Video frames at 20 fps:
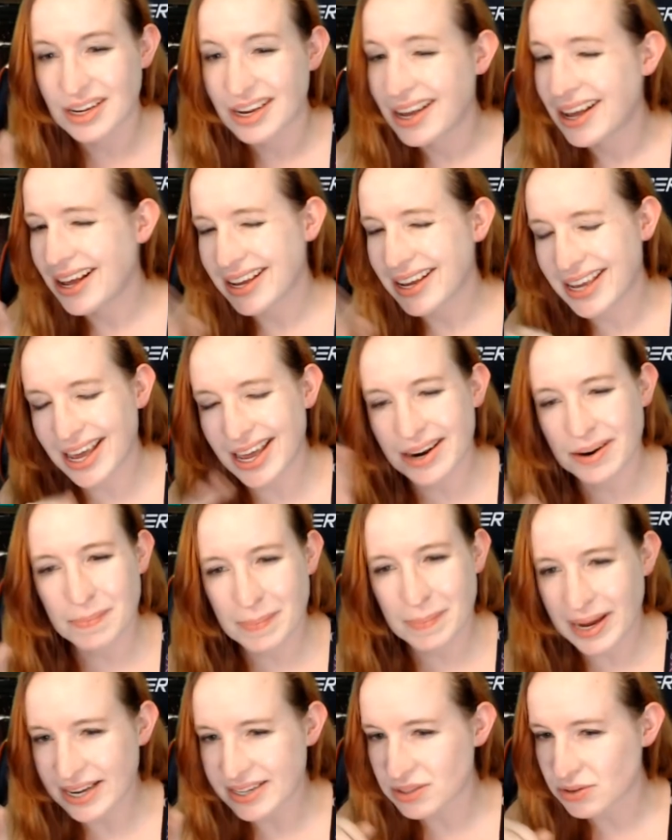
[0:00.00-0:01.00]
Again,
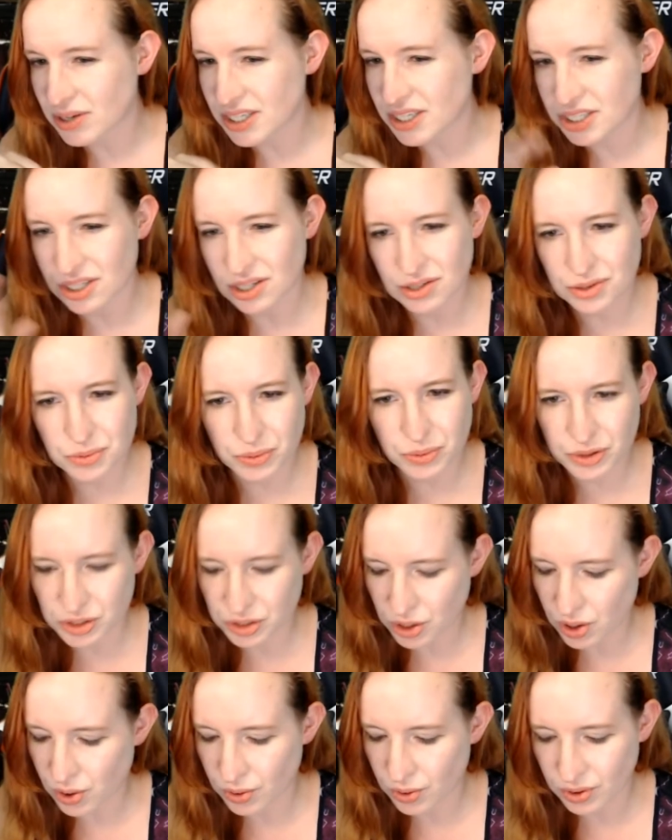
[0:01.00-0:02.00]
mass ratios, we're
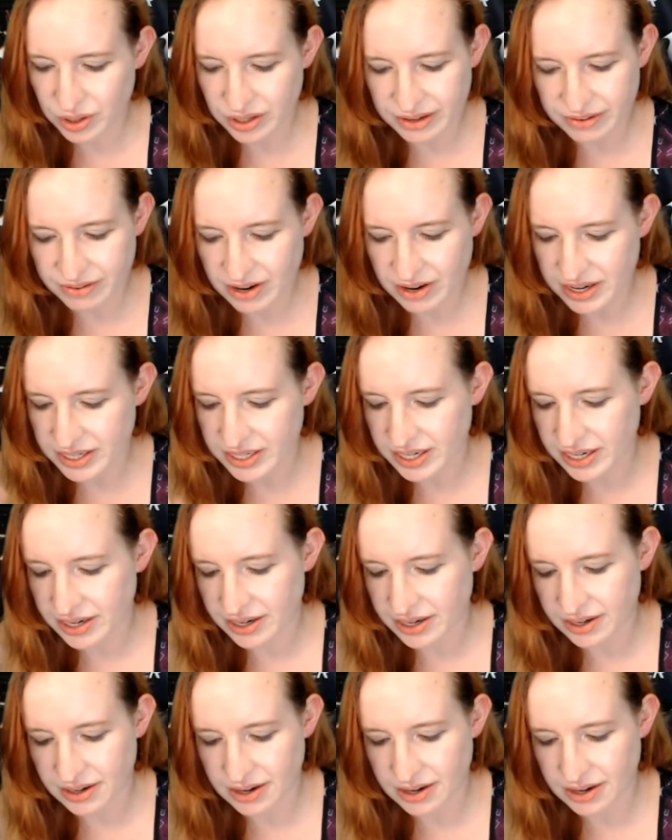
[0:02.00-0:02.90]
totally fine here.